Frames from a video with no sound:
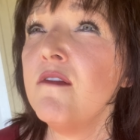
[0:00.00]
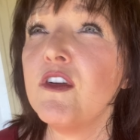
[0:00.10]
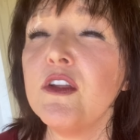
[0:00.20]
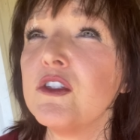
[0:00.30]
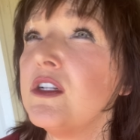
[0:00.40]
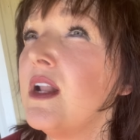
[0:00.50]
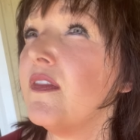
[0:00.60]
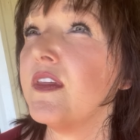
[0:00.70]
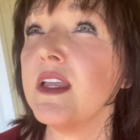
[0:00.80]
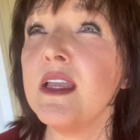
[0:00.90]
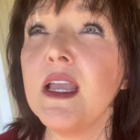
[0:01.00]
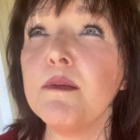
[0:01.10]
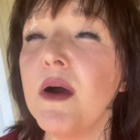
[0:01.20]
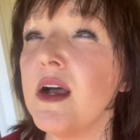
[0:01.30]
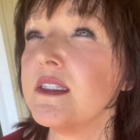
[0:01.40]
But there's nothing
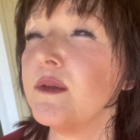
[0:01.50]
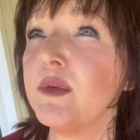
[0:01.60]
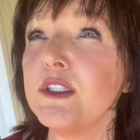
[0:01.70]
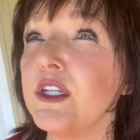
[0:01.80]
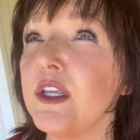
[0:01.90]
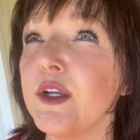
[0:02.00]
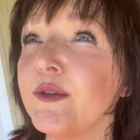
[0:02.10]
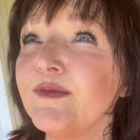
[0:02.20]
impossible to you.